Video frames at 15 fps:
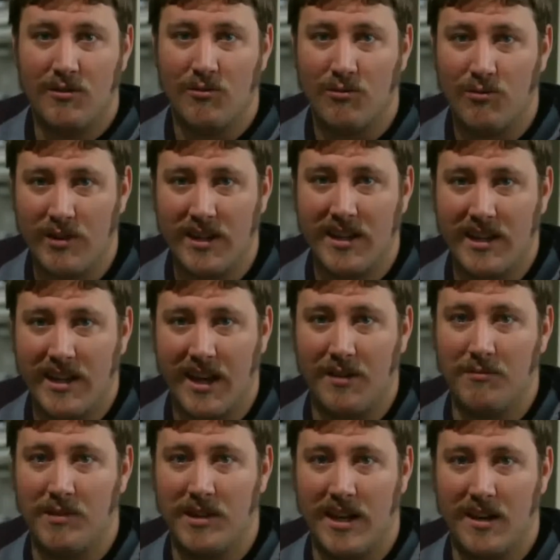really
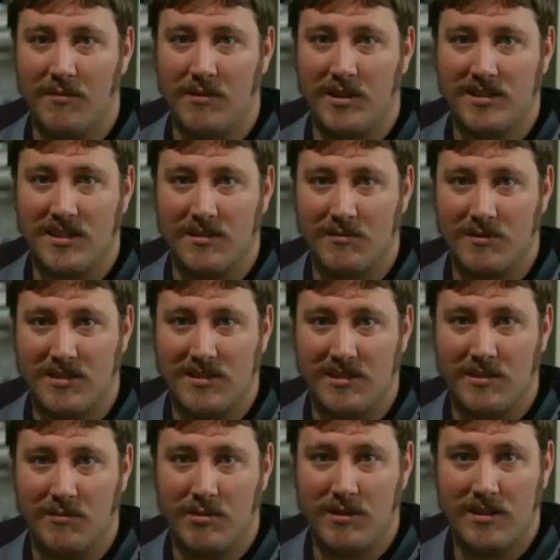helped me to help my son with
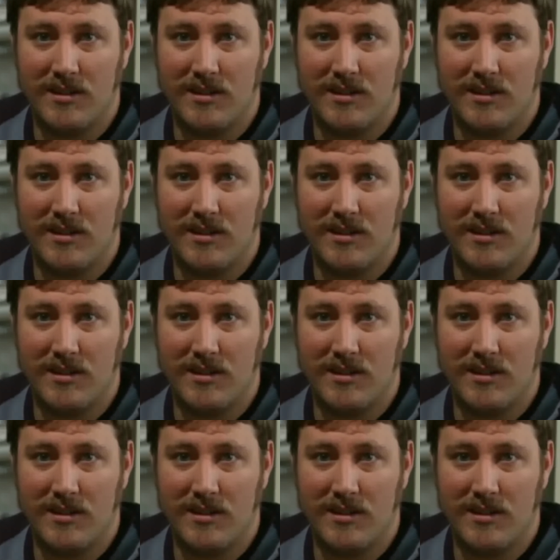sleep.